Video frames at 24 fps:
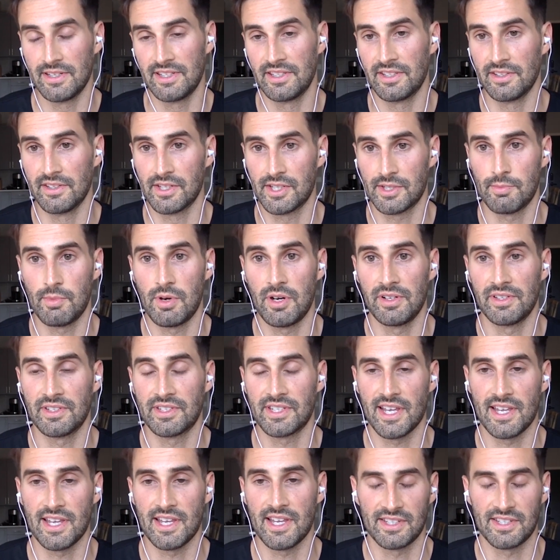into the small
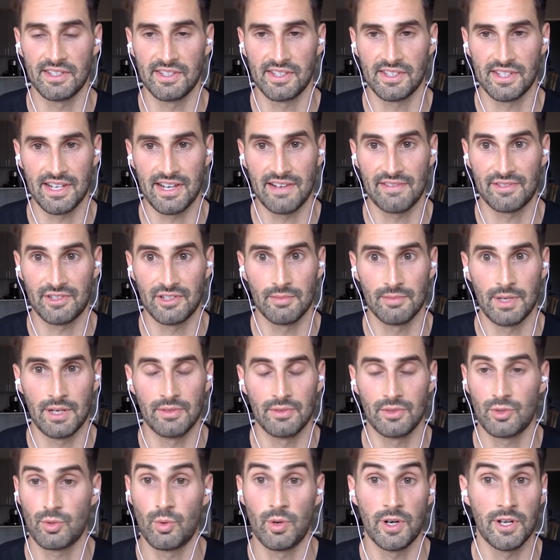intestines after
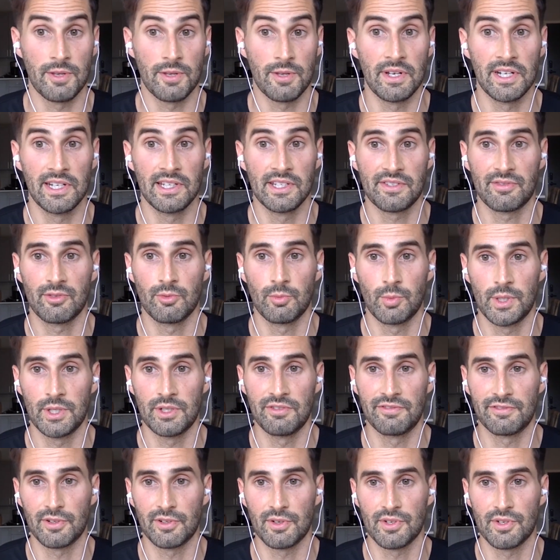about 20 minutes from when
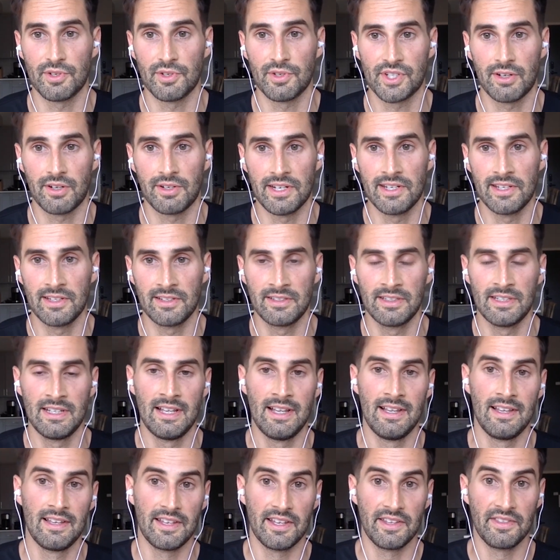you first start eating.
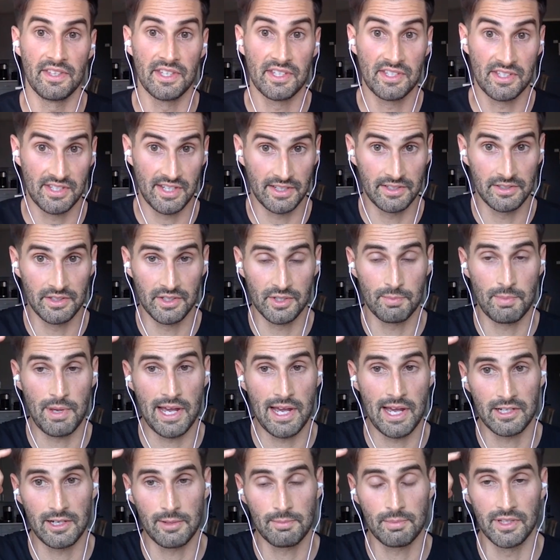And this signals
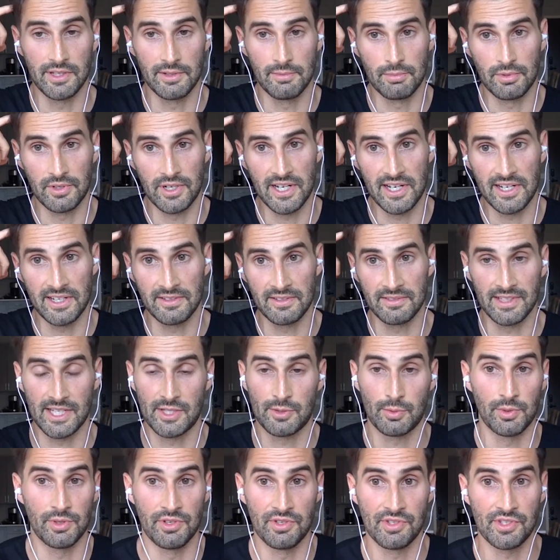back up to the brain.
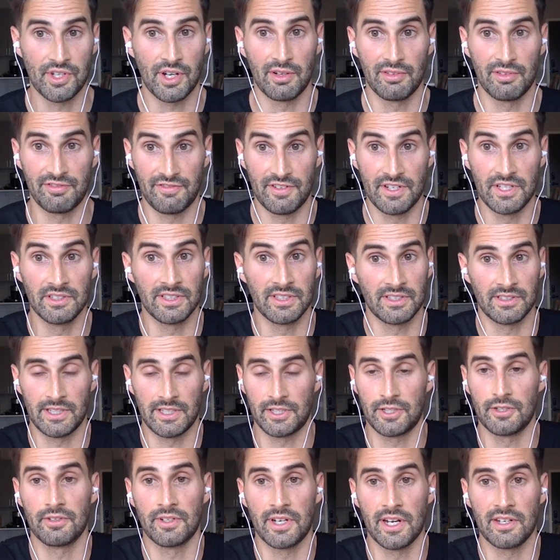That's when you start feeling
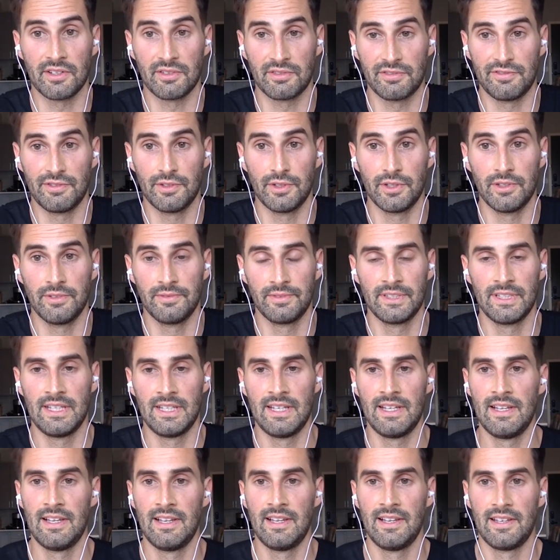like you're getting full.
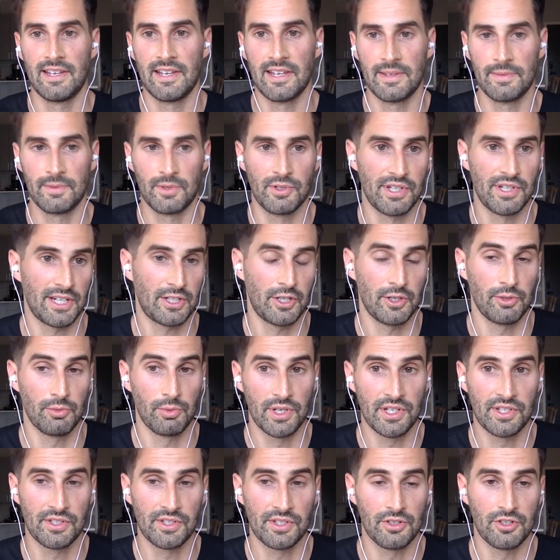And there's actually
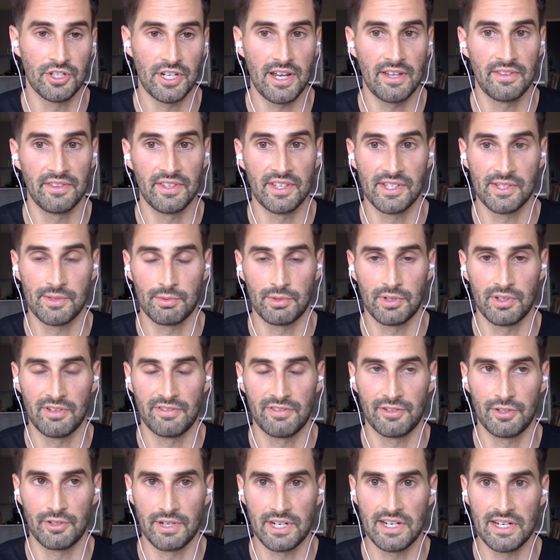research on this where
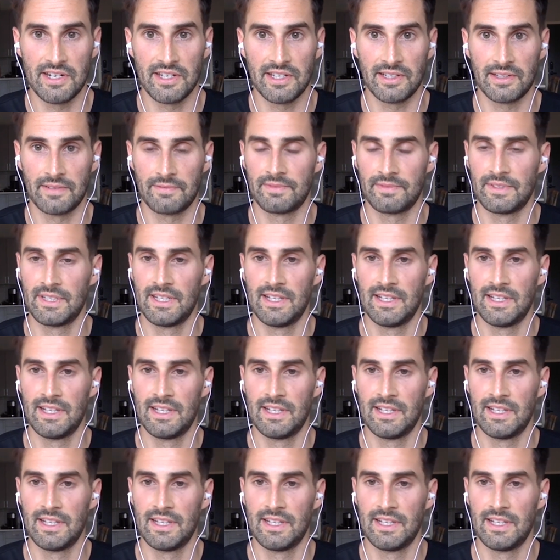if you're eating